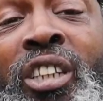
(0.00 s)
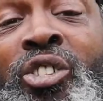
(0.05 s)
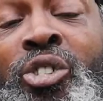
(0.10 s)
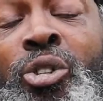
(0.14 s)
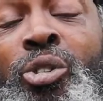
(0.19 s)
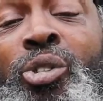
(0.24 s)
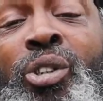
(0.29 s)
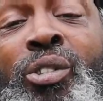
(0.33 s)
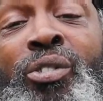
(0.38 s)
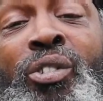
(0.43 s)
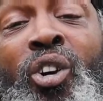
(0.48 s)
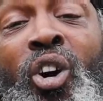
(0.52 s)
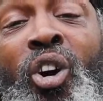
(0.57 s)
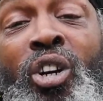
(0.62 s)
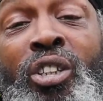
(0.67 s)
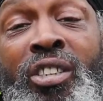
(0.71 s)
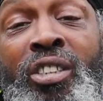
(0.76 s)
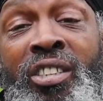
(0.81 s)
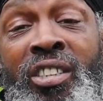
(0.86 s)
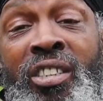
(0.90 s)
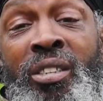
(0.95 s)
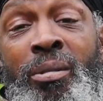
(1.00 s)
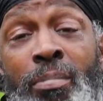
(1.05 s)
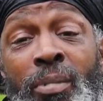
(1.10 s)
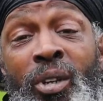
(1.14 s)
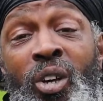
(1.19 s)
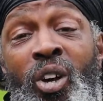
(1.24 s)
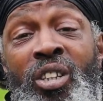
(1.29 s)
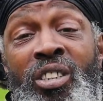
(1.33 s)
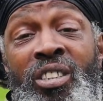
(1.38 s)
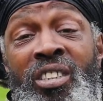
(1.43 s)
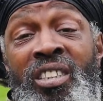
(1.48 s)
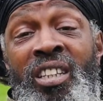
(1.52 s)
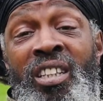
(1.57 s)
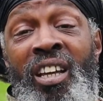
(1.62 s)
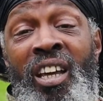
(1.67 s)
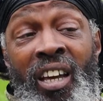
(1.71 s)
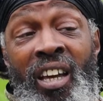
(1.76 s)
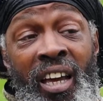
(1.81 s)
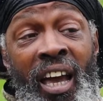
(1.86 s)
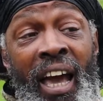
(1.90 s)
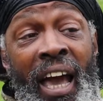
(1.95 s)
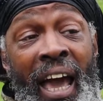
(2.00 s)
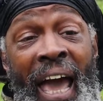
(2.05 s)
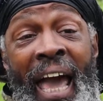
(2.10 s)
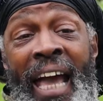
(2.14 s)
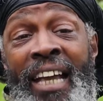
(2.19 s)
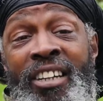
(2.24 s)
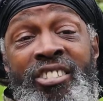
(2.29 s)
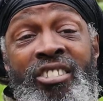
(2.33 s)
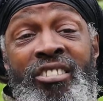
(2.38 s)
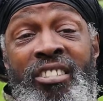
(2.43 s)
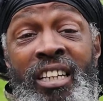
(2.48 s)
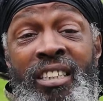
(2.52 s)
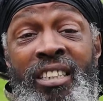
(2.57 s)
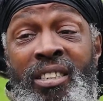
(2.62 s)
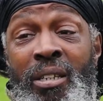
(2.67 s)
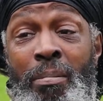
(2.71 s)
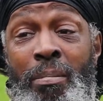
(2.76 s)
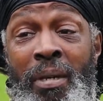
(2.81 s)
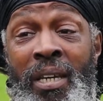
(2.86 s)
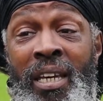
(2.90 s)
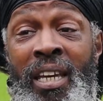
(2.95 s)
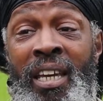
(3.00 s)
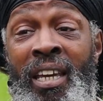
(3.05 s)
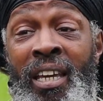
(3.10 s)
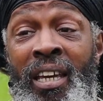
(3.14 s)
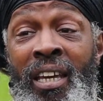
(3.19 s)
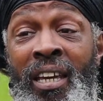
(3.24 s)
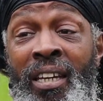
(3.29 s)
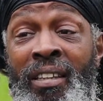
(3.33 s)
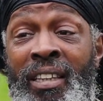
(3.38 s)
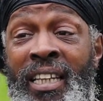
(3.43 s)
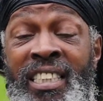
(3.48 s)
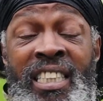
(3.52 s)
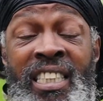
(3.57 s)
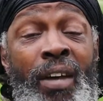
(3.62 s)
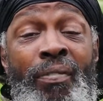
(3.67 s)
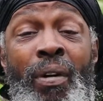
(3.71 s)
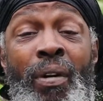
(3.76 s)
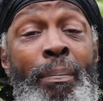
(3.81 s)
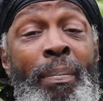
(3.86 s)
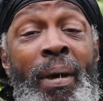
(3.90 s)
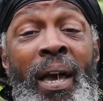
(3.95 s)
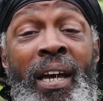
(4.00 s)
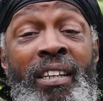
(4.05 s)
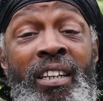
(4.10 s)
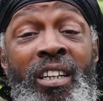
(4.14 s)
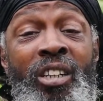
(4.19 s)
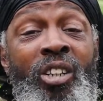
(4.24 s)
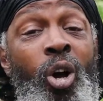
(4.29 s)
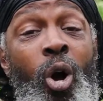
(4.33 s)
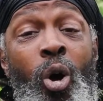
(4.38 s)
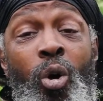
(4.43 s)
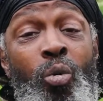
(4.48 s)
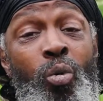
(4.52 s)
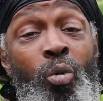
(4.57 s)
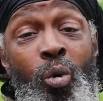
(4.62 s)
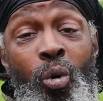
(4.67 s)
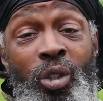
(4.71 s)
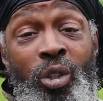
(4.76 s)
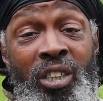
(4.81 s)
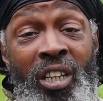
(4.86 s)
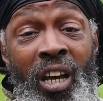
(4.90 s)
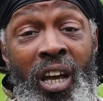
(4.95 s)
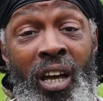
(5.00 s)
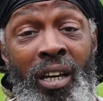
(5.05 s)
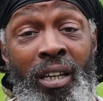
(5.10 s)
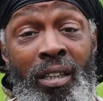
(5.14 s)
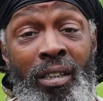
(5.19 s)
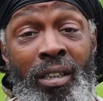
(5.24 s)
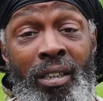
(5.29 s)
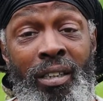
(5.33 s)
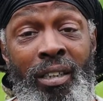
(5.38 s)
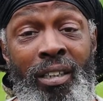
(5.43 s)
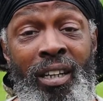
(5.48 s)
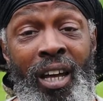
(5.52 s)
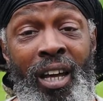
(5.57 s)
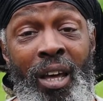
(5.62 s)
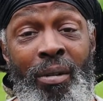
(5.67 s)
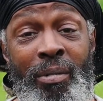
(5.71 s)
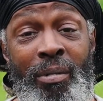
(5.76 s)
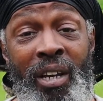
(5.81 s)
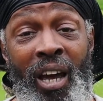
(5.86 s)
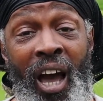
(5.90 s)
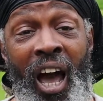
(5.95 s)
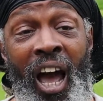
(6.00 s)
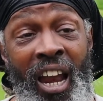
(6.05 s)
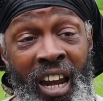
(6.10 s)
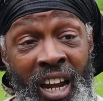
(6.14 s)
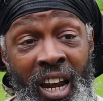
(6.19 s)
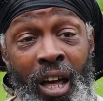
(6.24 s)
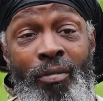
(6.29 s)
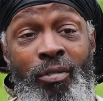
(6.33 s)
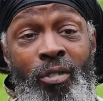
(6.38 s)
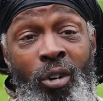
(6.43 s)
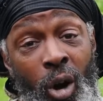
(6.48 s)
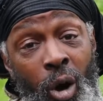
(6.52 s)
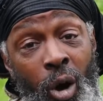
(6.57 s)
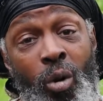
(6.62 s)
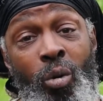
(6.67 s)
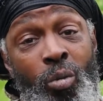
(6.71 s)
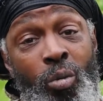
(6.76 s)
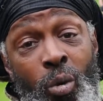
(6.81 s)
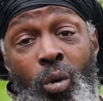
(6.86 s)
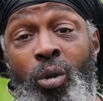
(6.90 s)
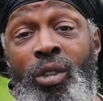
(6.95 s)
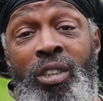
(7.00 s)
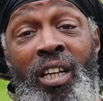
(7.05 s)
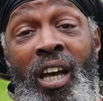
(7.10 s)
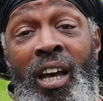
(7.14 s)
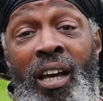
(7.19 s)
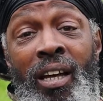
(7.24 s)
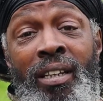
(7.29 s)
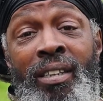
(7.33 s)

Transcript: juice of the gods, because actually, to me, there's nothing better than a cold water. You know what I mean? I love cold water.